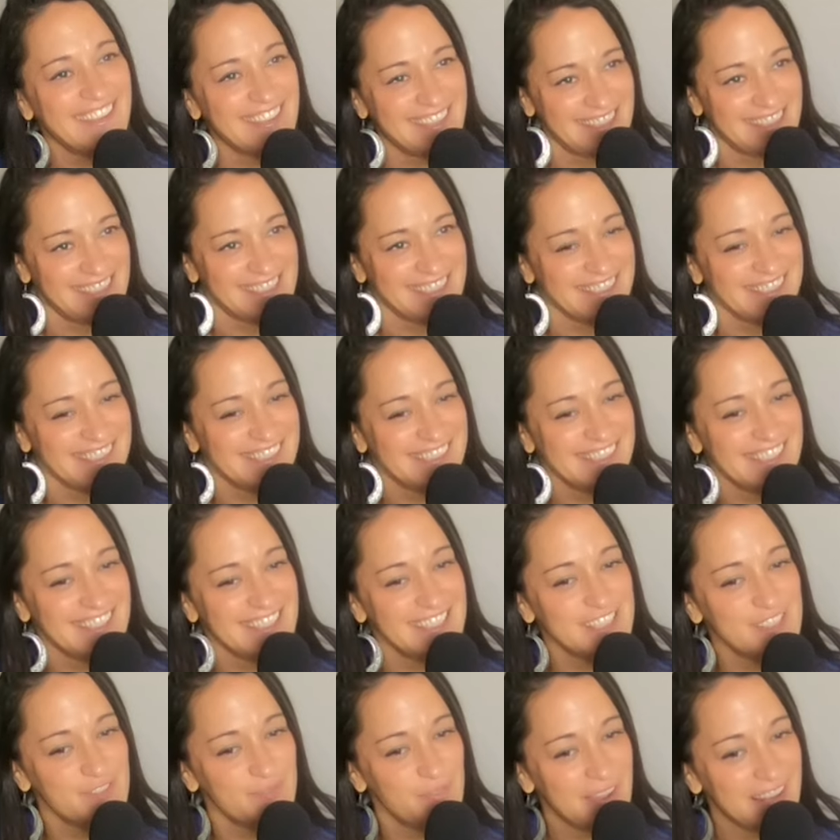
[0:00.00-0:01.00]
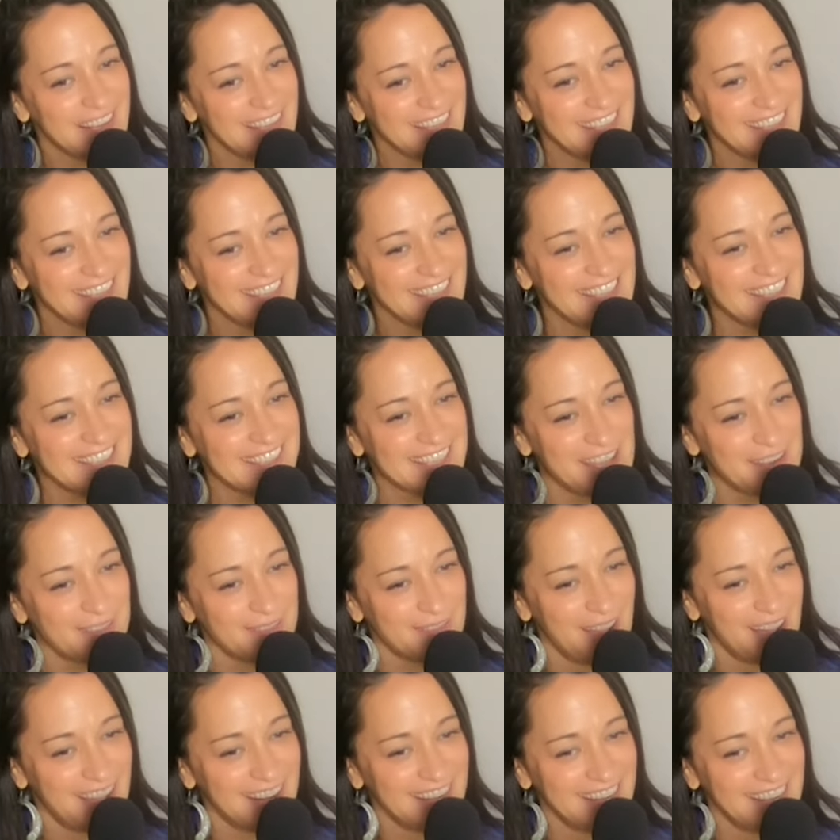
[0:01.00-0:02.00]
is. It's funny, it's
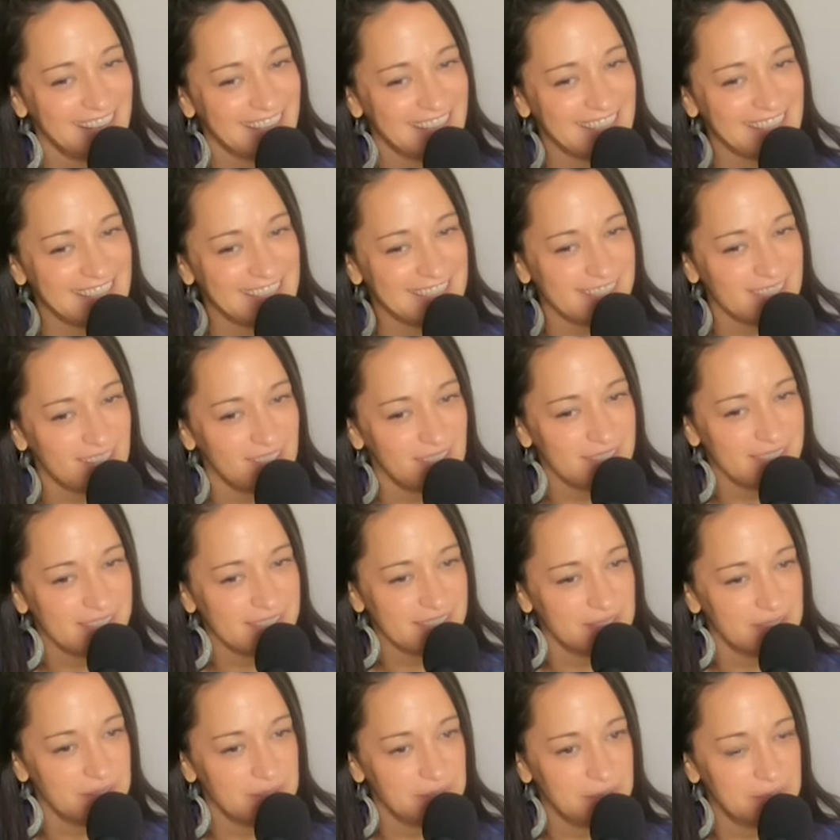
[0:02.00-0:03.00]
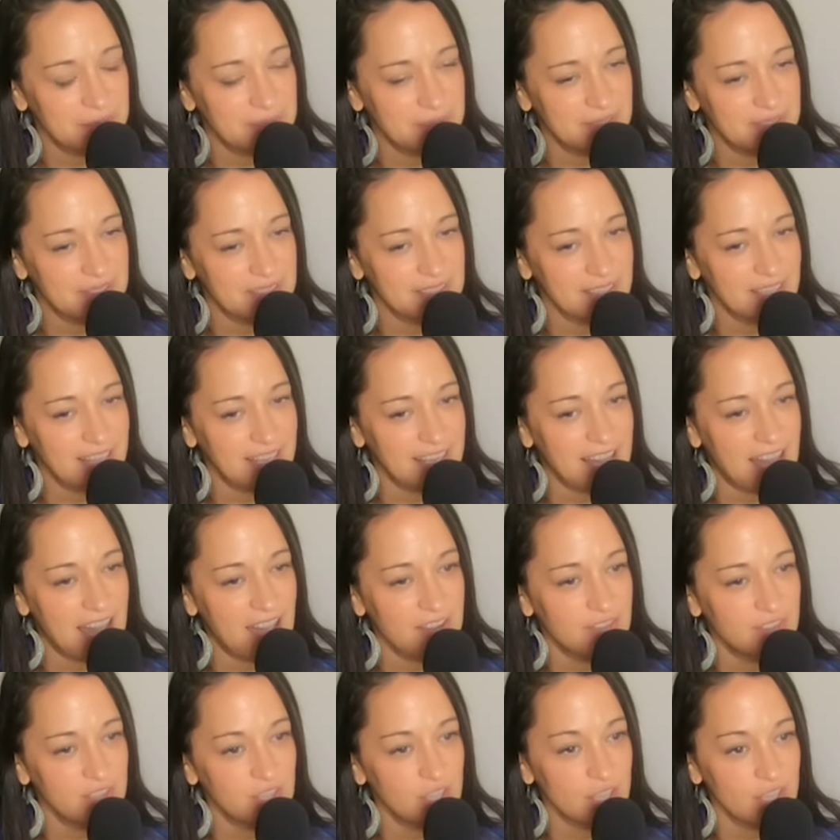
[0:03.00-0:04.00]
ironic, it's also like
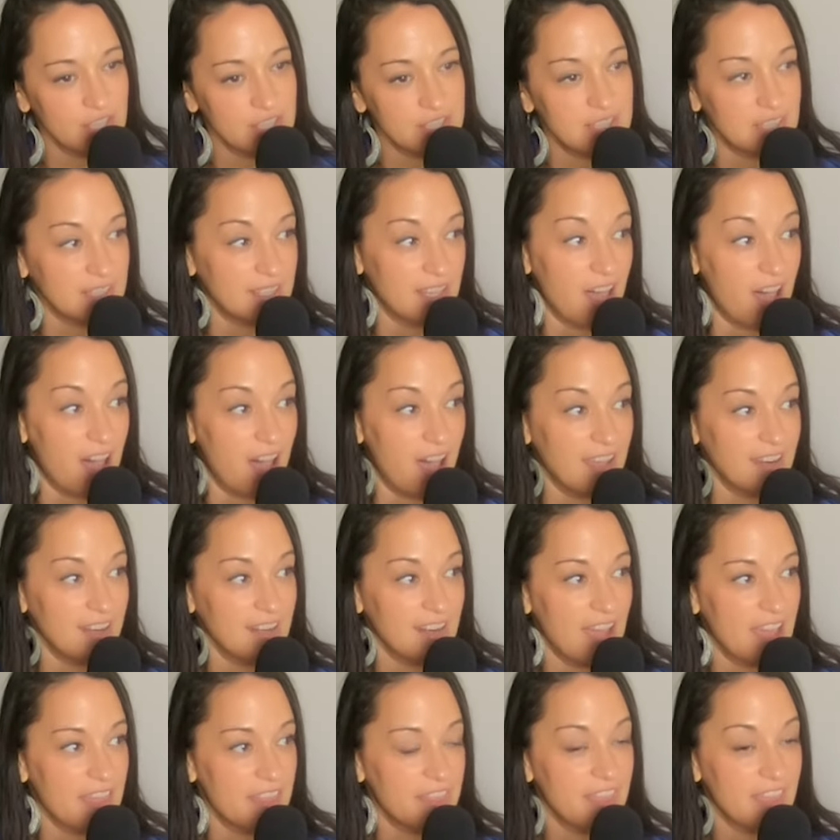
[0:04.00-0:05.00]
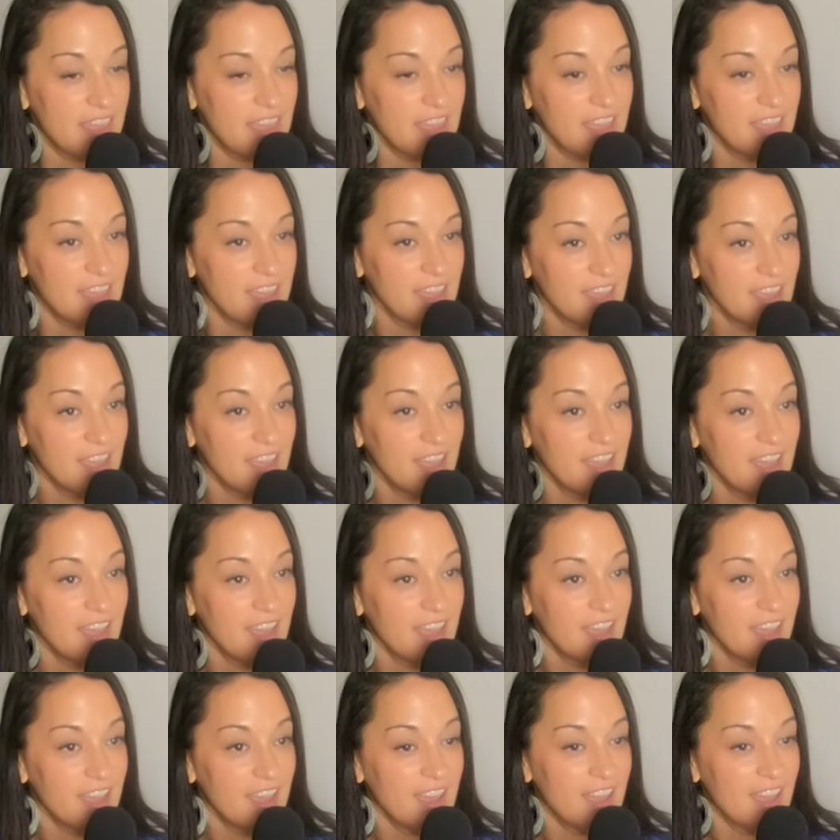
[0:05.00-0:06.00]
I've learned a lot. I think
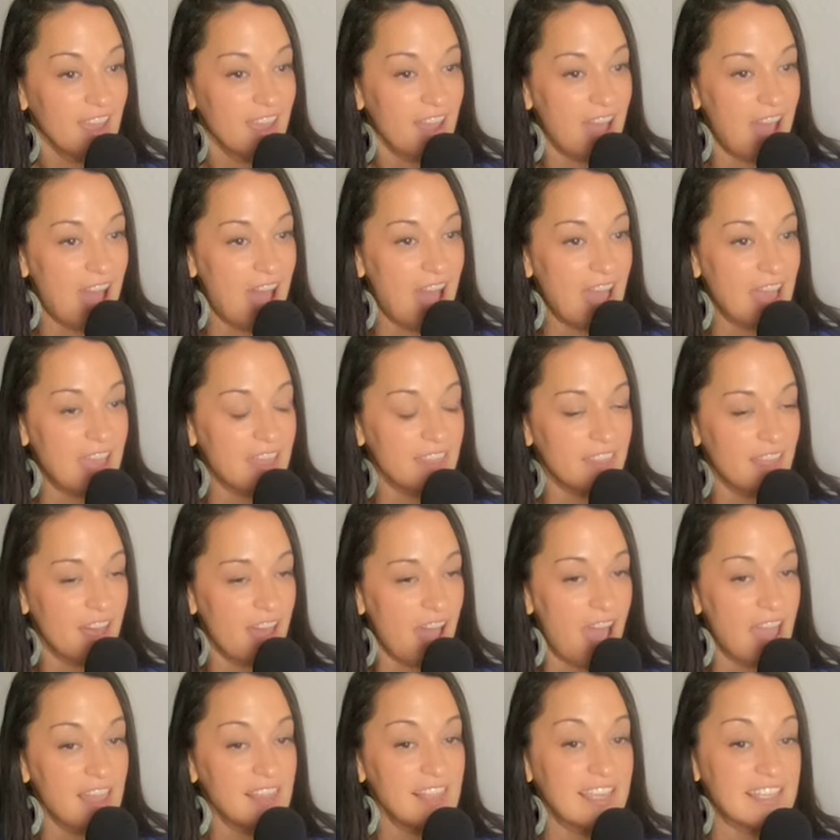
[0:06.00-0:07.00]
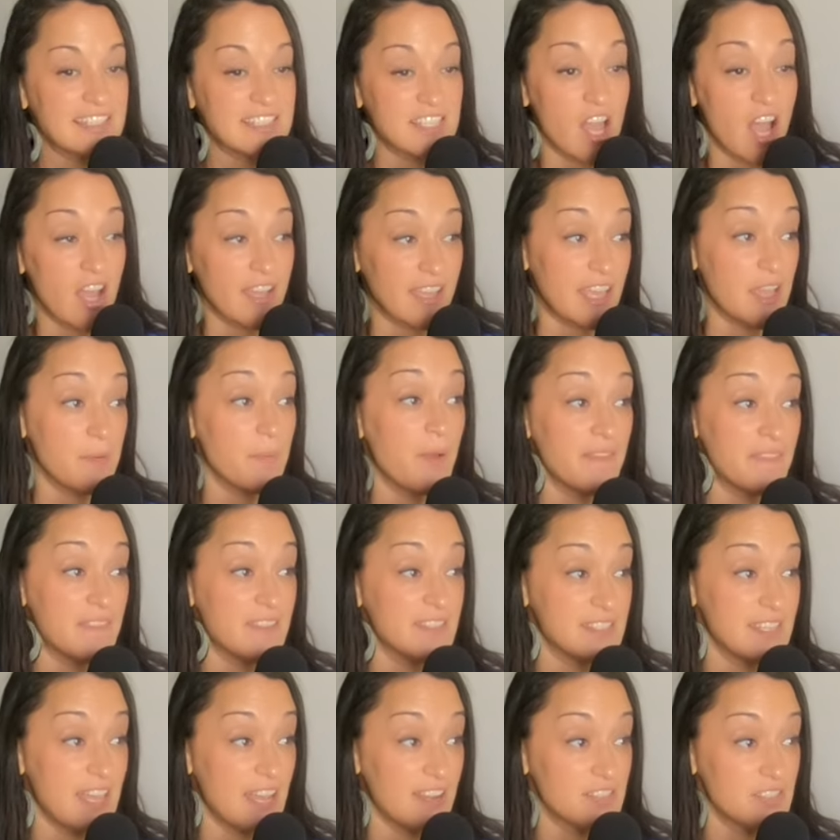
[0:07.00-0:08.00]
I I like talking about
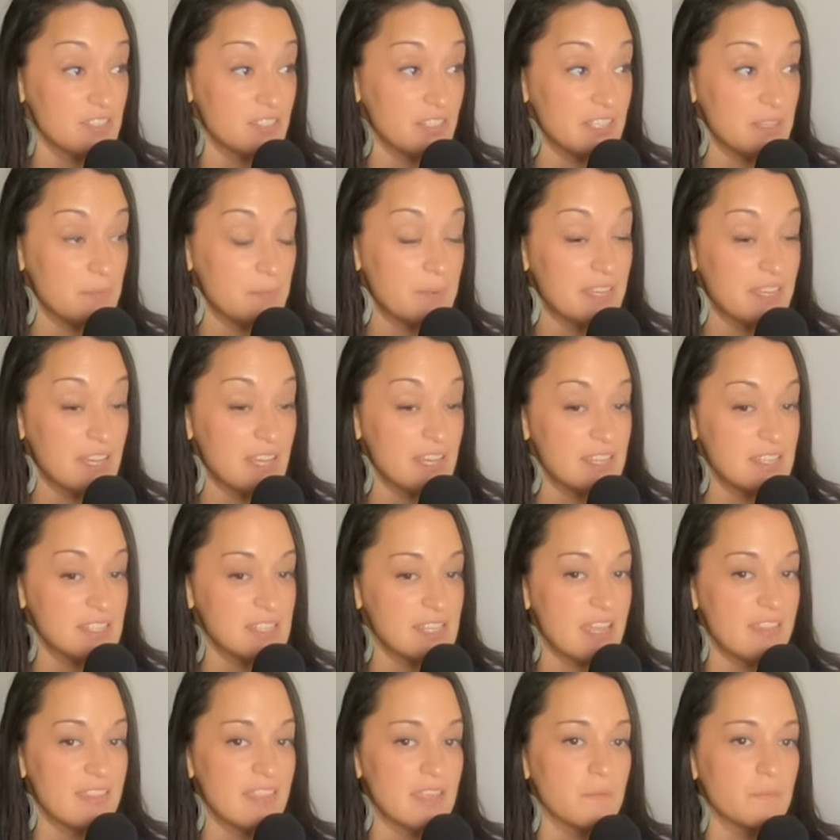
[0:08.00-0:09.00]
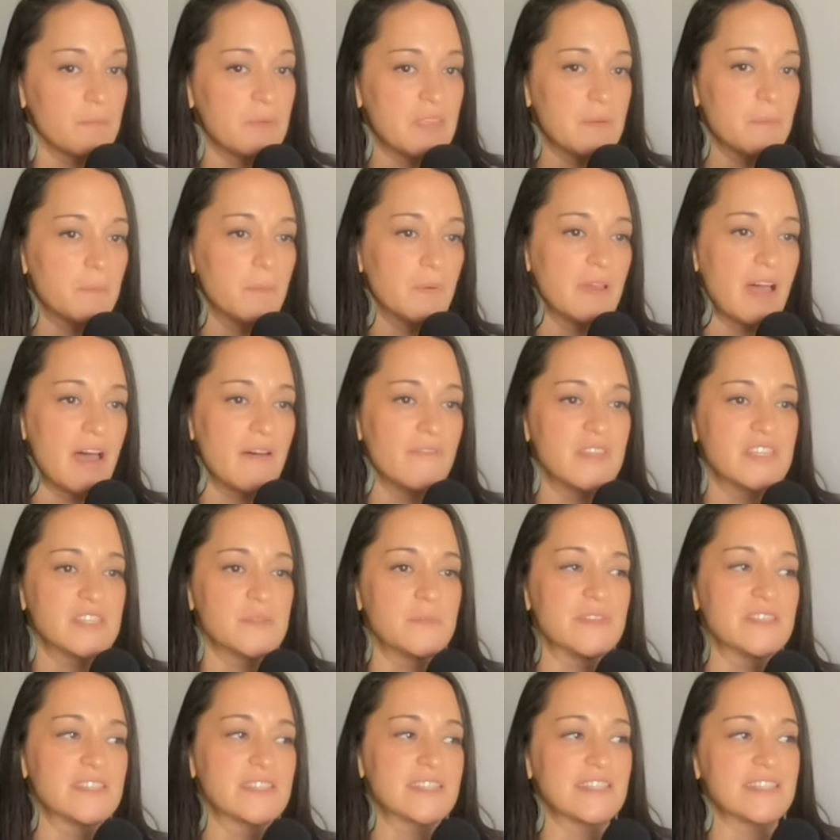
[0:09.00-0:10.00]
this actually because I think people have this
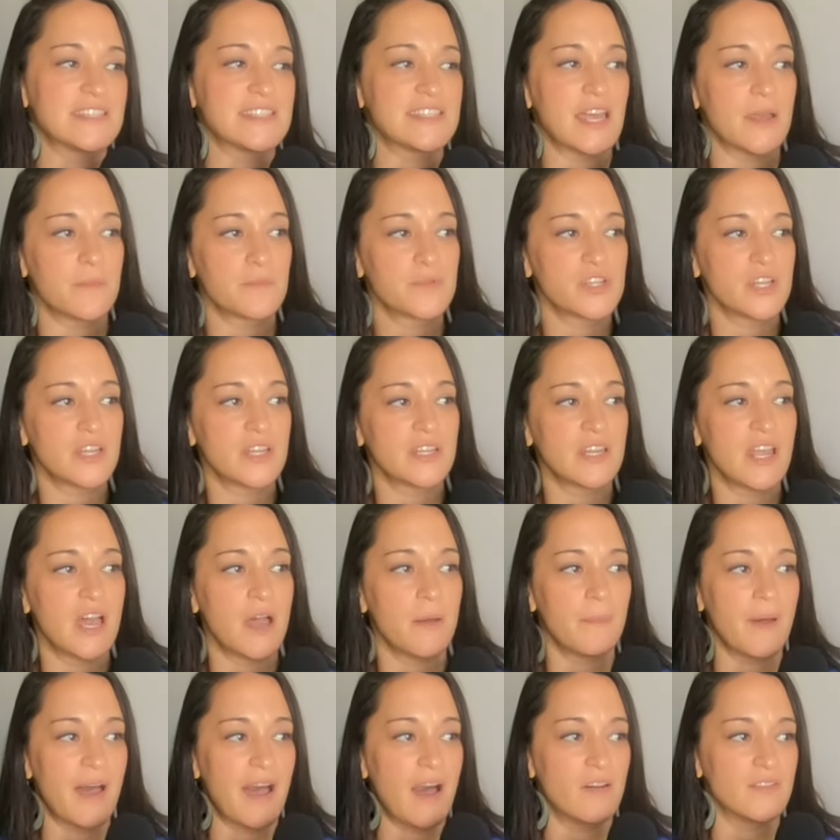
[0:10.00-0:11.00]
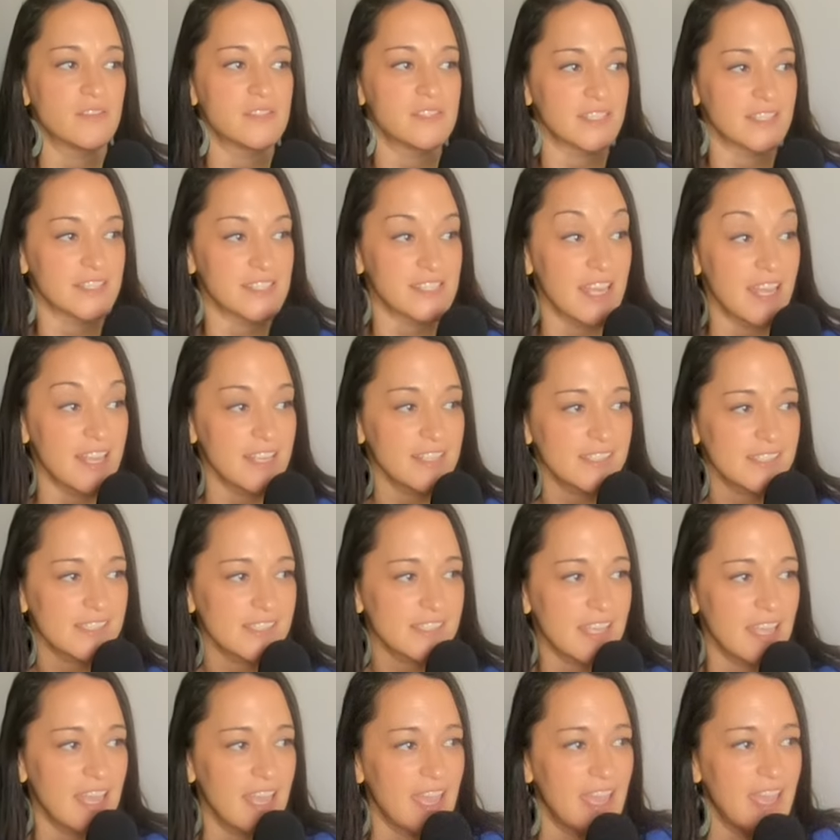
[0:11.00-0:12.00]
misconception about
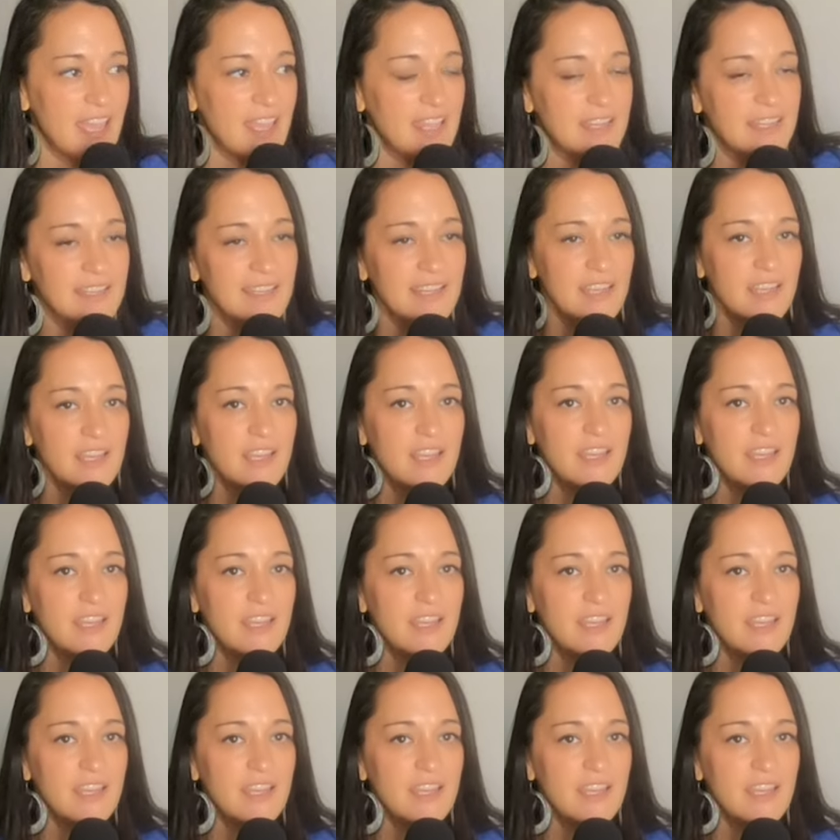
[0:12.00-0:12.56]
success and